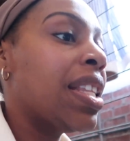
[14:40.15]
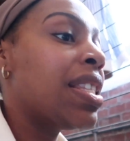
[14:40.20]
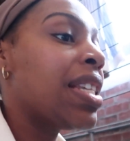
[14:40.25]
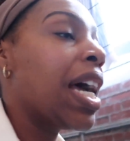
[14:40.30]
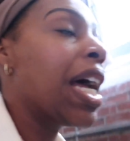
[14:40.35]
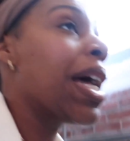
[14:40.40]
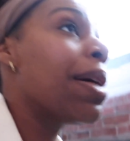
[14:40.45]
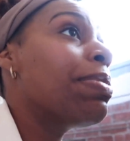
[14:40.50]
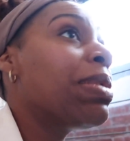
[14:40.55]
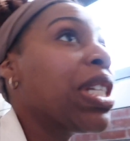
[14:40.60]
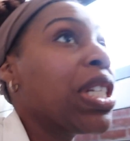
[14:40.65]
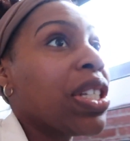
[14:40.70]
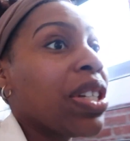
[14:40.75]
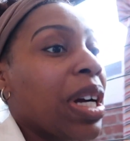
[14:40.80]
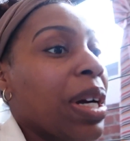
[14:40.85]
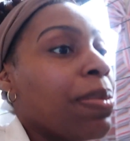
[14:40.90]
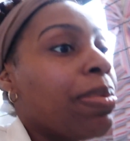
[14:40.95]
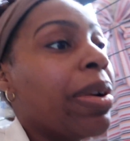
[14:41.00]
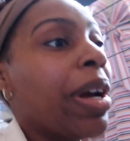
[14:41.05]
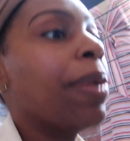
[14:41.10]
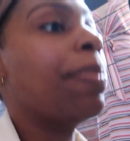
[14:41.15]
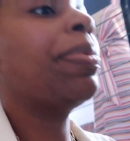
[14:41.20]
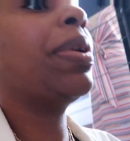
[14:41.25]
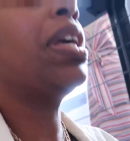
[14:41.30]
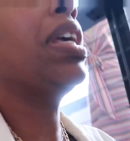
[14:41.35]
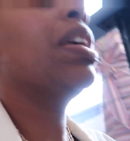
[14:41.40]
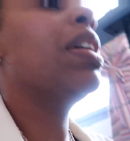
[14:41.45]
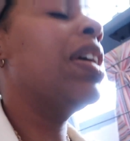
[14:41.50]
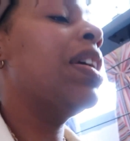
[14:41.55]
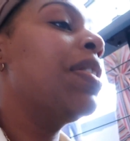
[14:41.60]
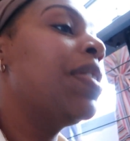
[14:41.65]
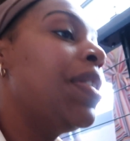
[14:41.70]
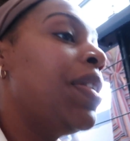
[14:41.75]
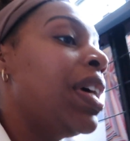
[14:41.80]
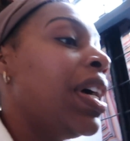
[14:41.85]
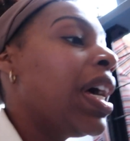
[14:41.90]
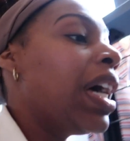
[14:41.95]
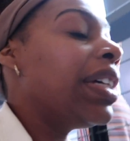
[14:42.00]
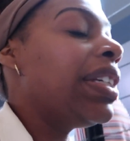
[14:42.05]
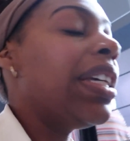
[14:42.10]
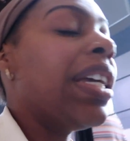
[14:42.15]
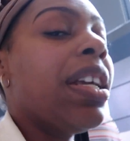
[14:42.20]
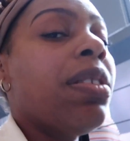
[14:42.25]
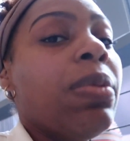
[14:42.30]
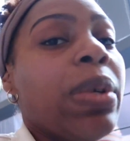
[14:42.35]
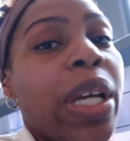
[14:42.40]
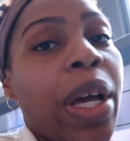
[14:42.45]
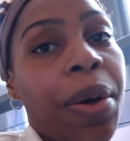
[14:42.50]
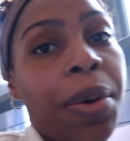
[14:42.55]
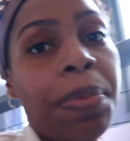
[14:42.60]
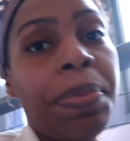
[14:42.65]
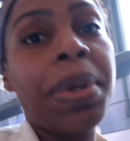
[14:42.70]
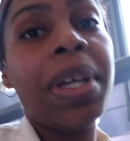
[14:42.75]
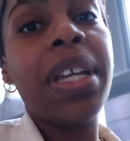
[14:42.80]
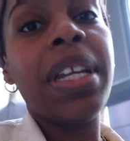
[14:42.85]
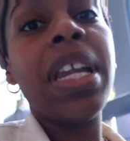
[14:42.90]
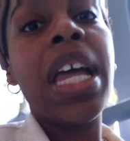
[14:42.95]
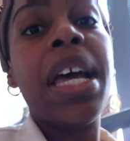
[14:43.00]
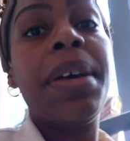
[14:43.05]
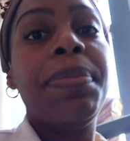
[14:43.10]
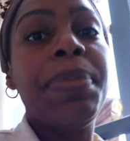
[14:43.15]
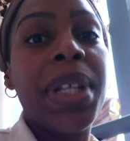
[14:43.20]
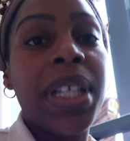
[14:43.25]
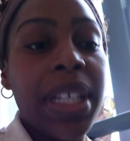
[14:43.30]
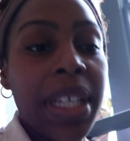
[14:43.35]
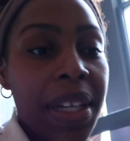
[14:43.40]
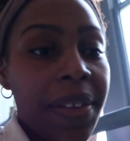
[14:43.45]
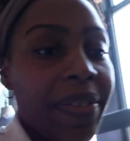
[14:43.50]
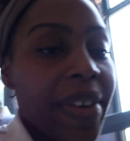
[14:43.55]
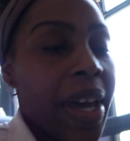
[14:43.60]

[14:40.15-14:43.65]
time to start prepping. Again, we open Melanated